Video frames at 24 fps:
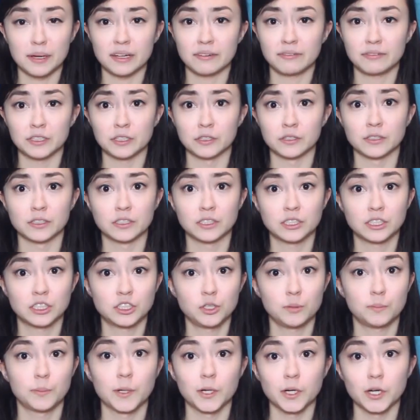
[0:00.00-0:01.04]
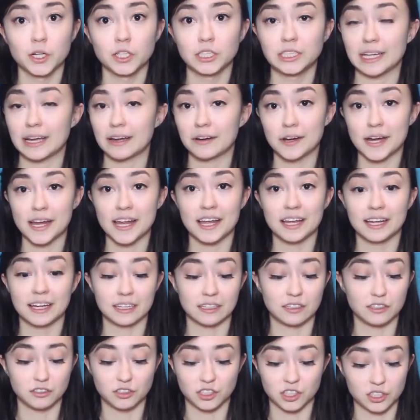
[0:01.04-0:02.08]
but if you're super daring
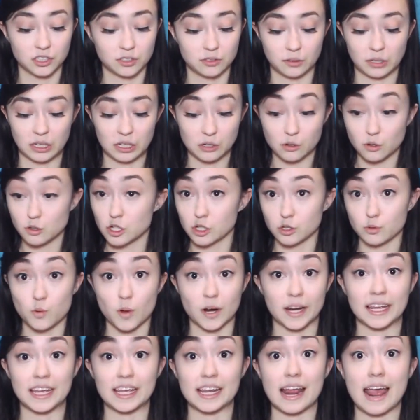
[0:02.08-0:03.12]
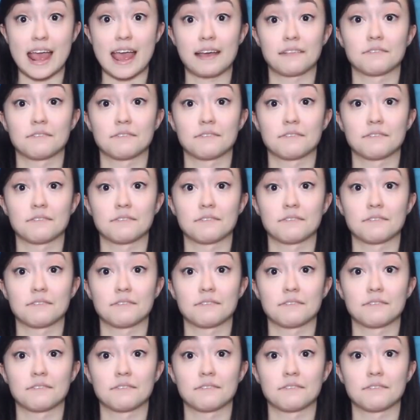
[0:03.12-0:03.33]
and you just want to eat